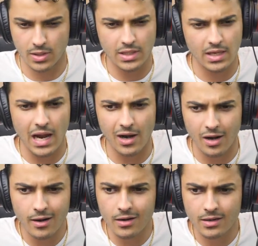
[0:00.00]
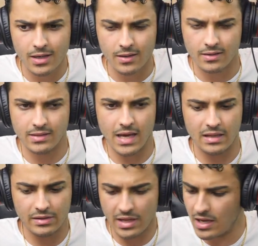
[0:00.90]
And then I heard
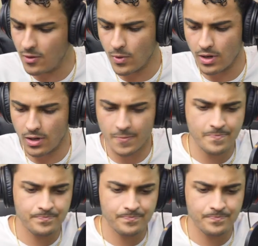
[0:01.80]
that they were